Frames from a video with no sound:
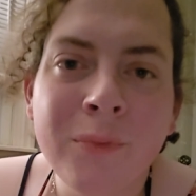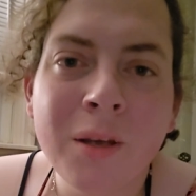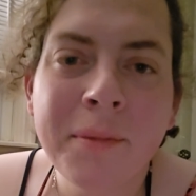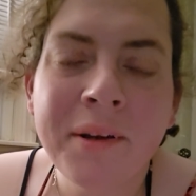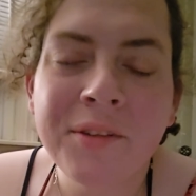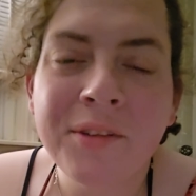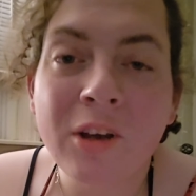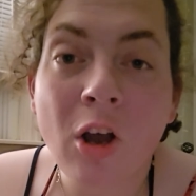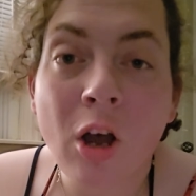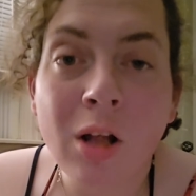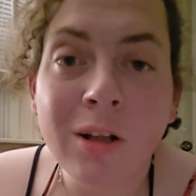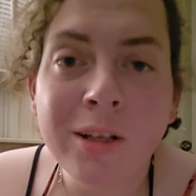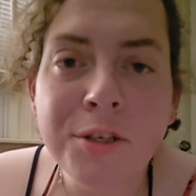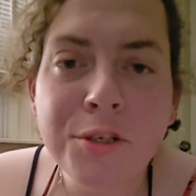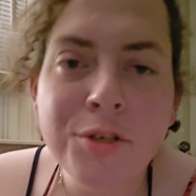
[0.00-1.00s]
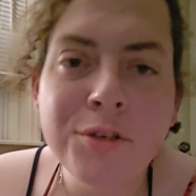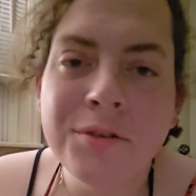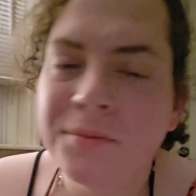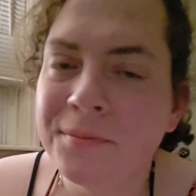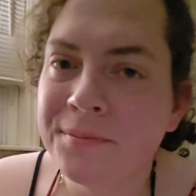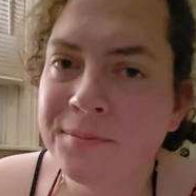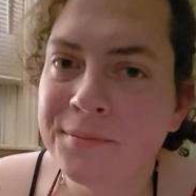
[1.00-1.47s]
about the college,
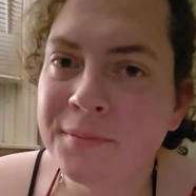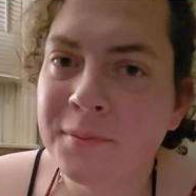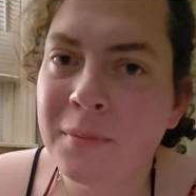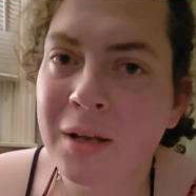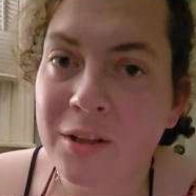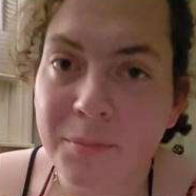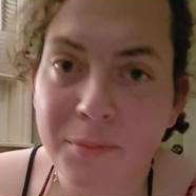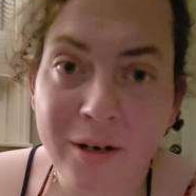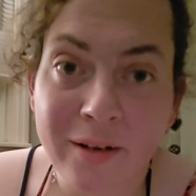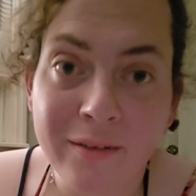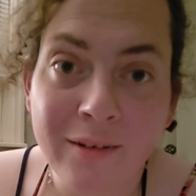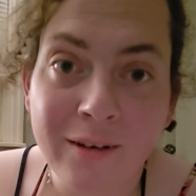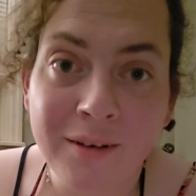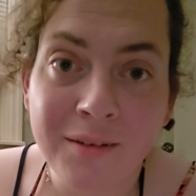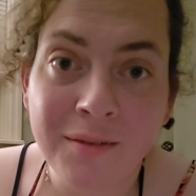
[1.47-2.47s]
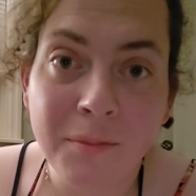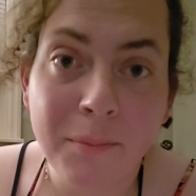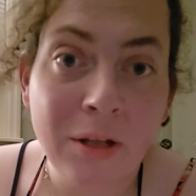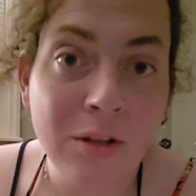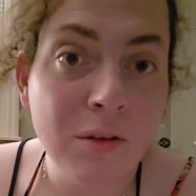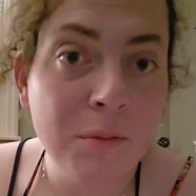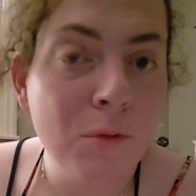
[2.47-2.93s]
about the president,
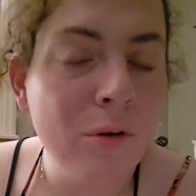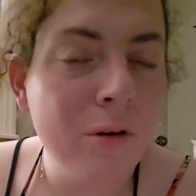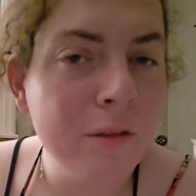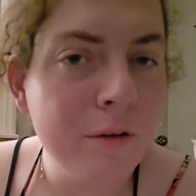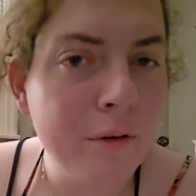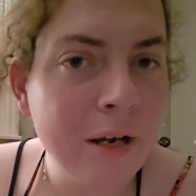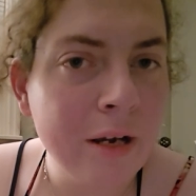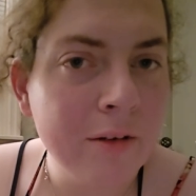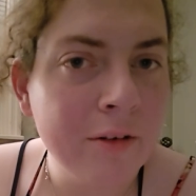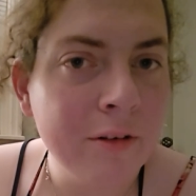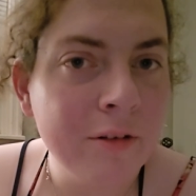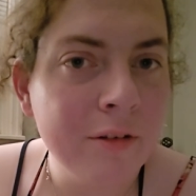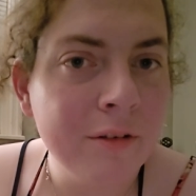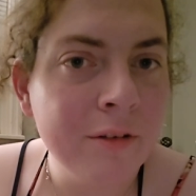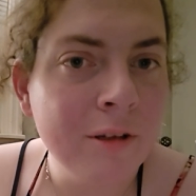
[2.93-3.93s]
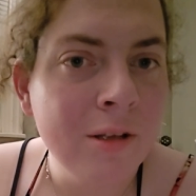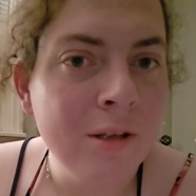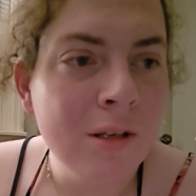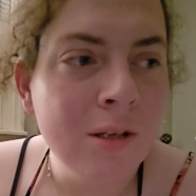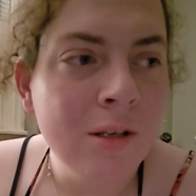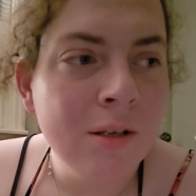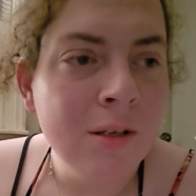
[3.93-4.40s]
about the board of directors.
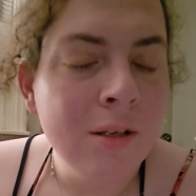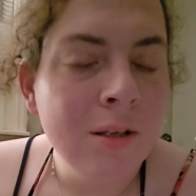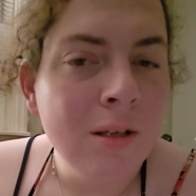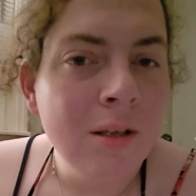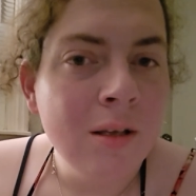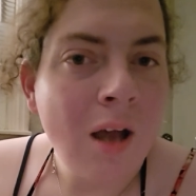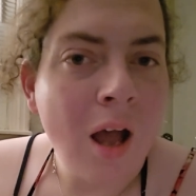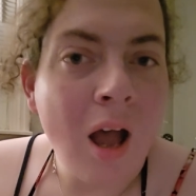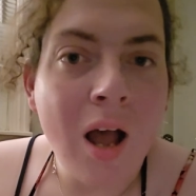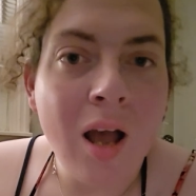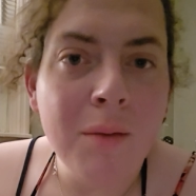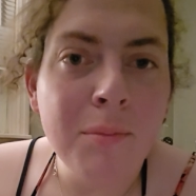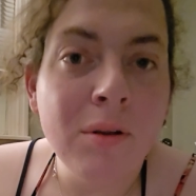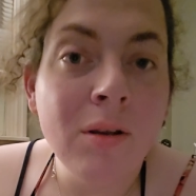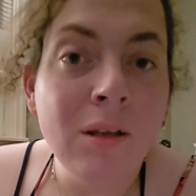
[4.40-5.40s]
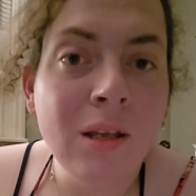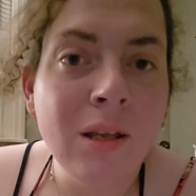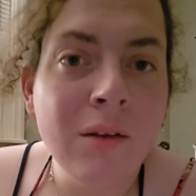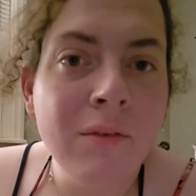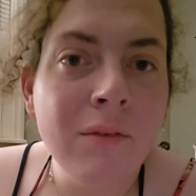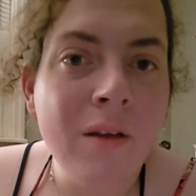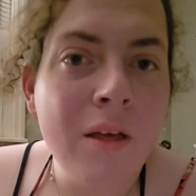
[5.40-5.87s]
I
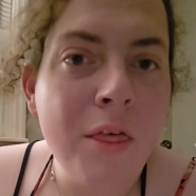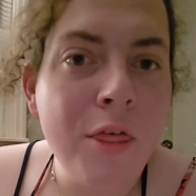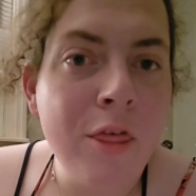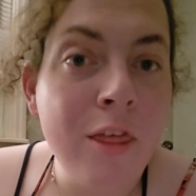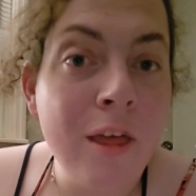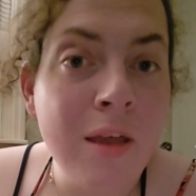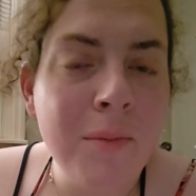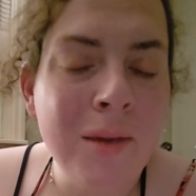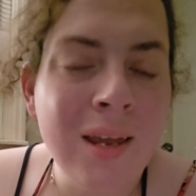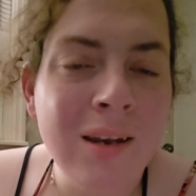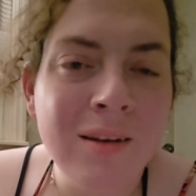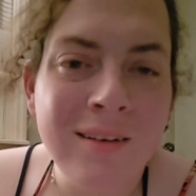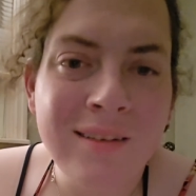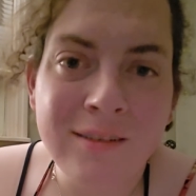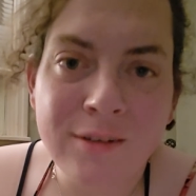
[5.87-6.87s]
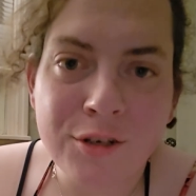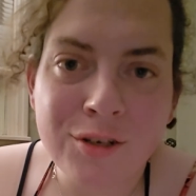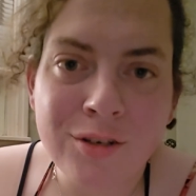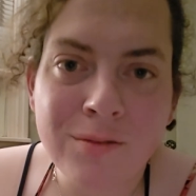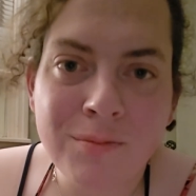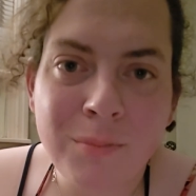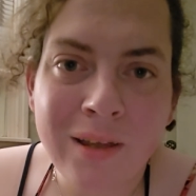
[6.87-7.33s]
believe they made a
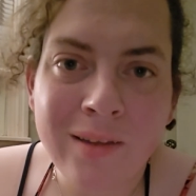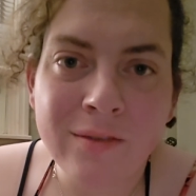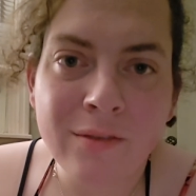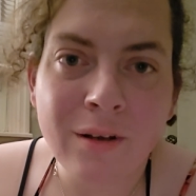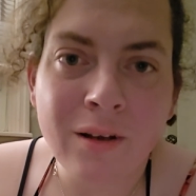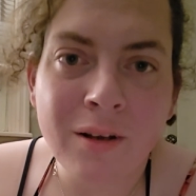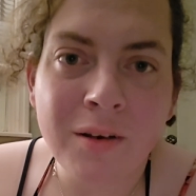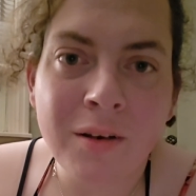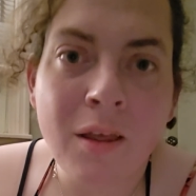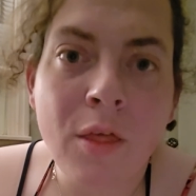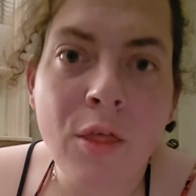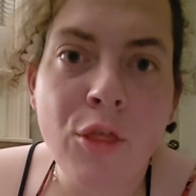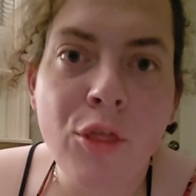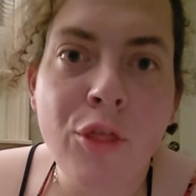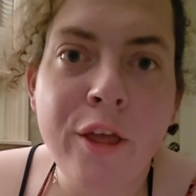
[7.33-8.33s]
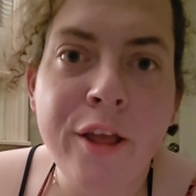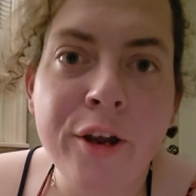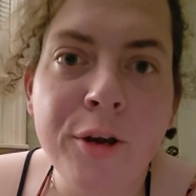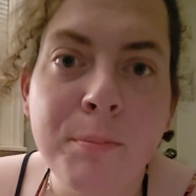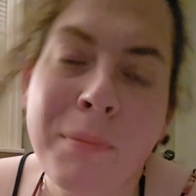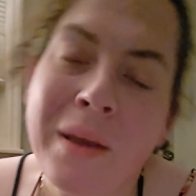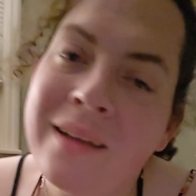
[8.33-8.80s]
decision based on
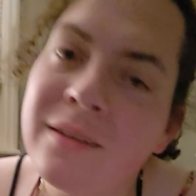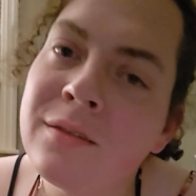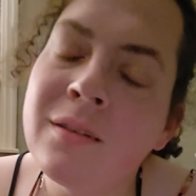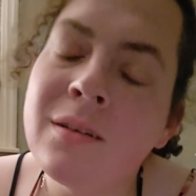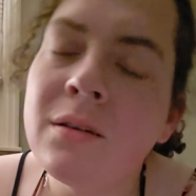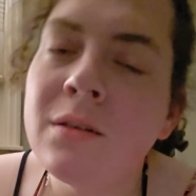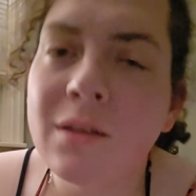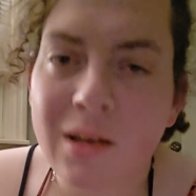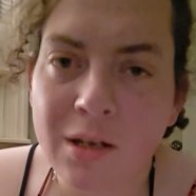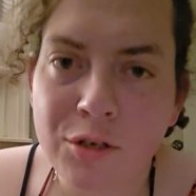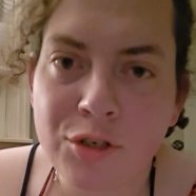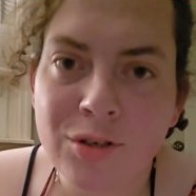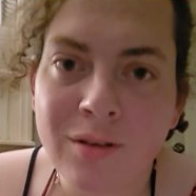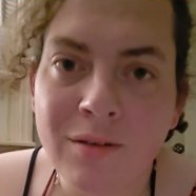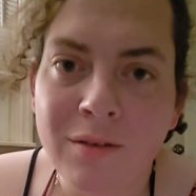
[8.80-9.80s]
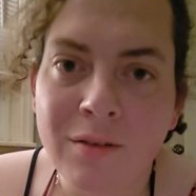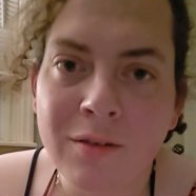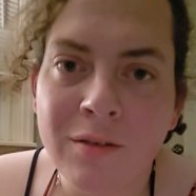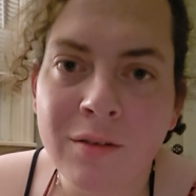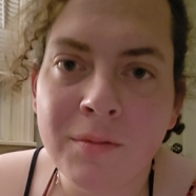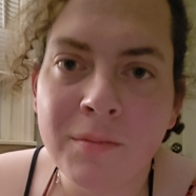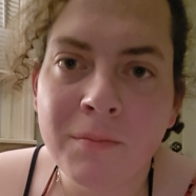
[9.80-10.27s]
their best
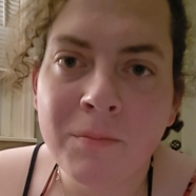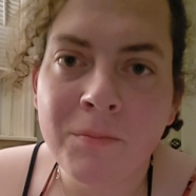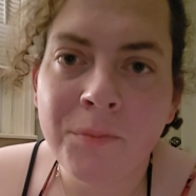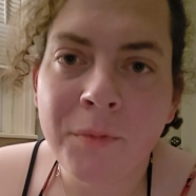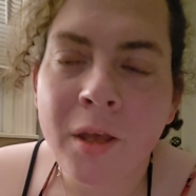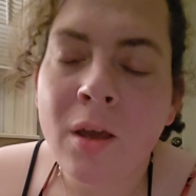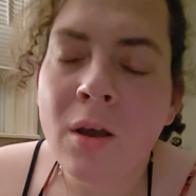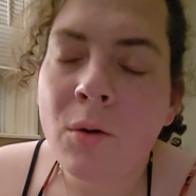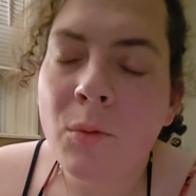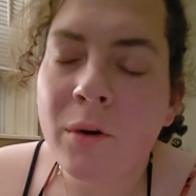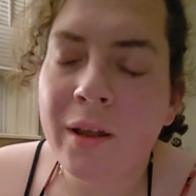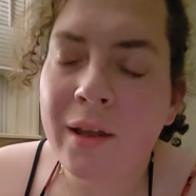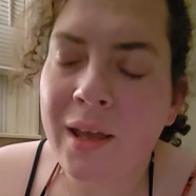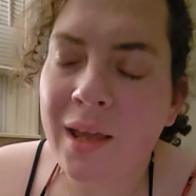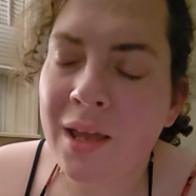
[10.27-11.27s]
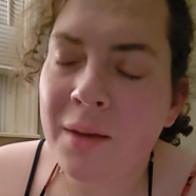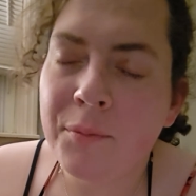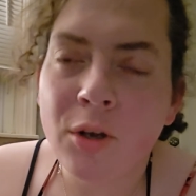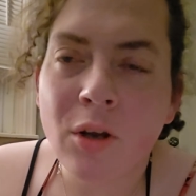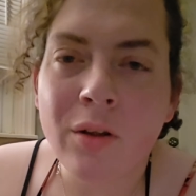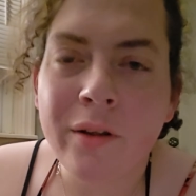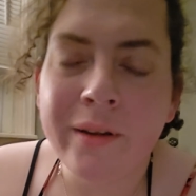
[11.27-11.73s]
intentions. What I am
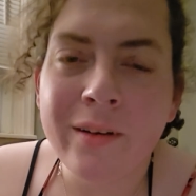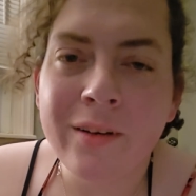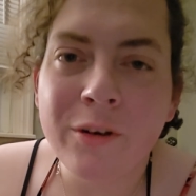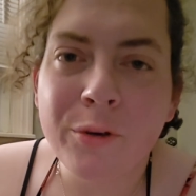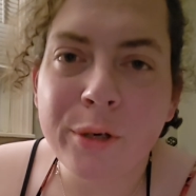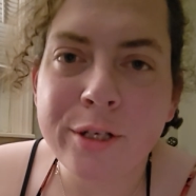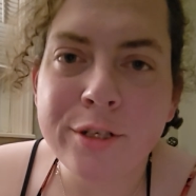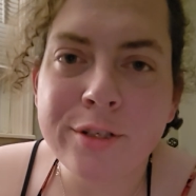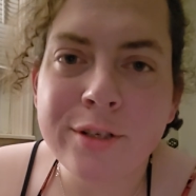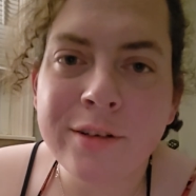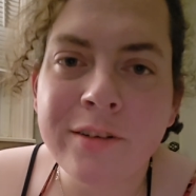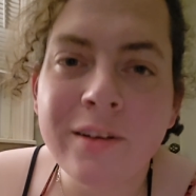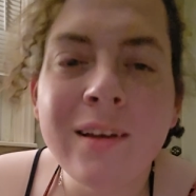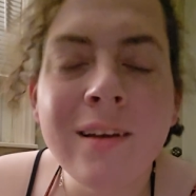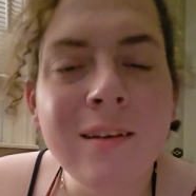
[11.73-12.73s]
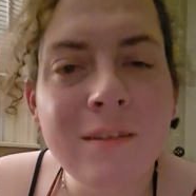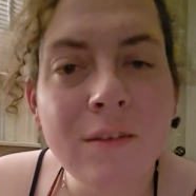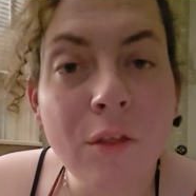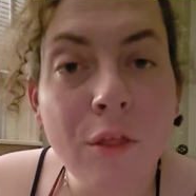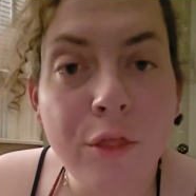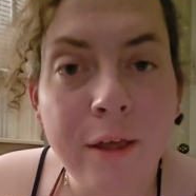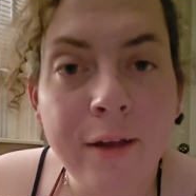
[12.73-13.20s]
calling into question is
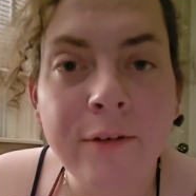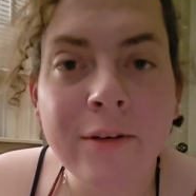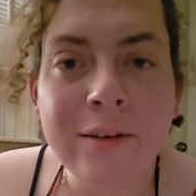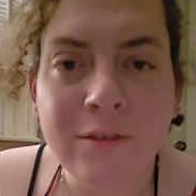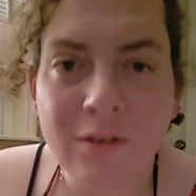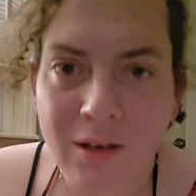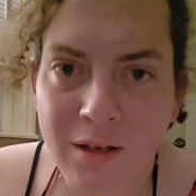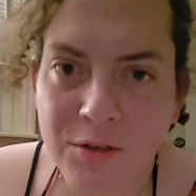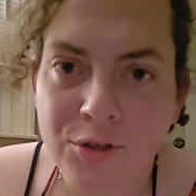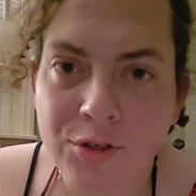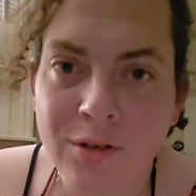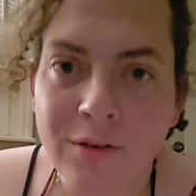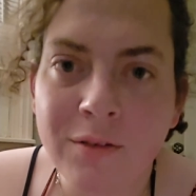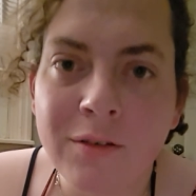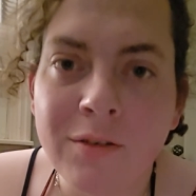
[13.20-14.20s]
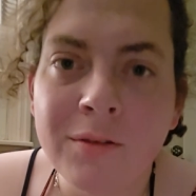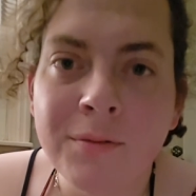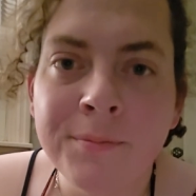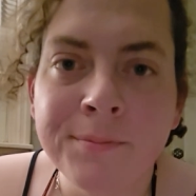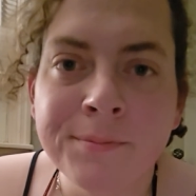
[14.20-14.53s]
their intentions.